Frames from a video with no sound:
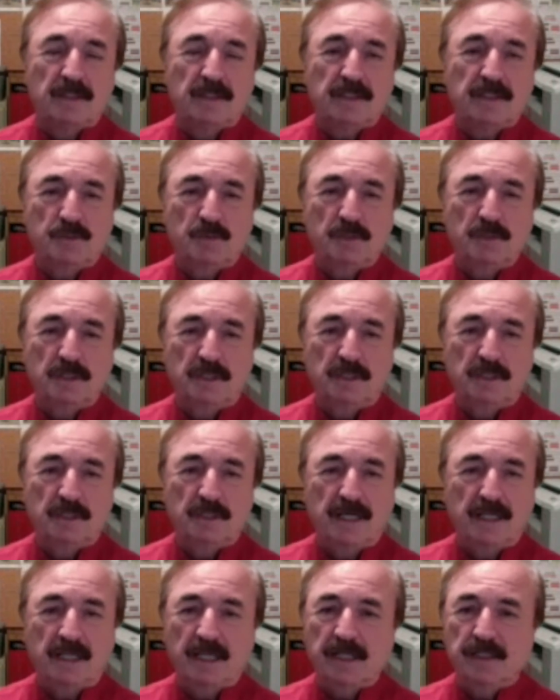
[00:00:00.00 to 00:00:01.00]
has
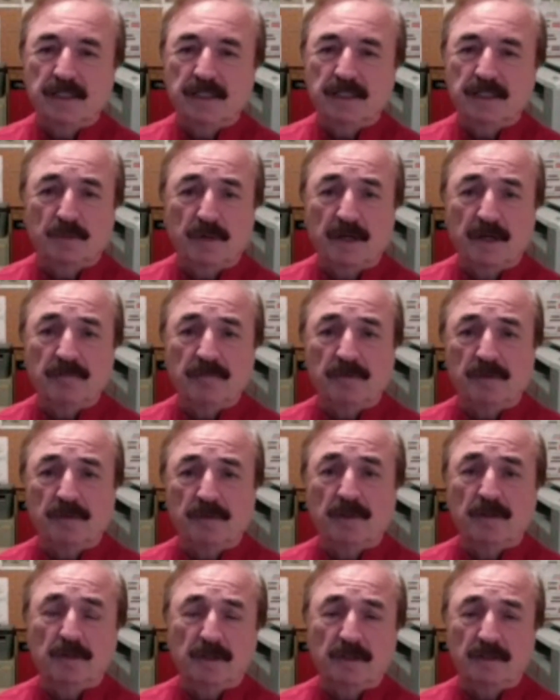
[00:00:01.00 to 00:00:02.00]
really had legs
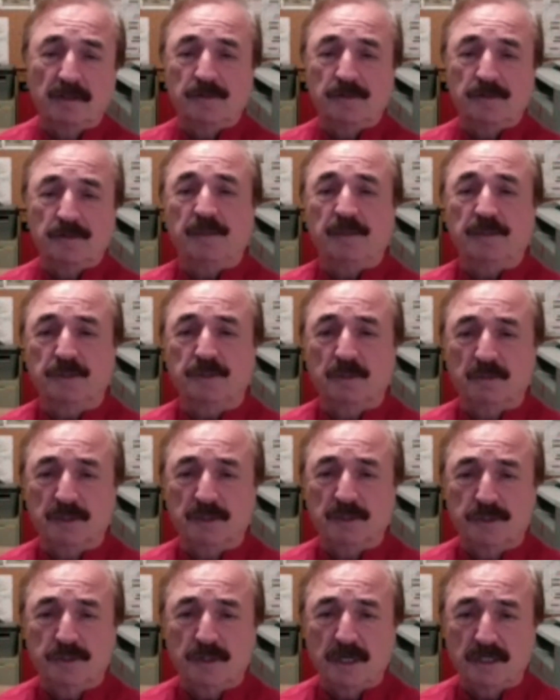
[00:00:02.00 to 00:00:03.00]
forever, and there's been so
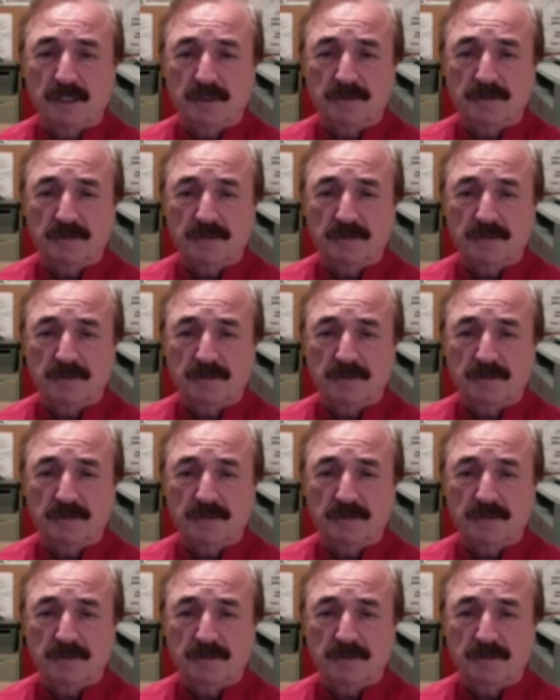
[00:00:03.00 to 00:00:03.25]
much talk.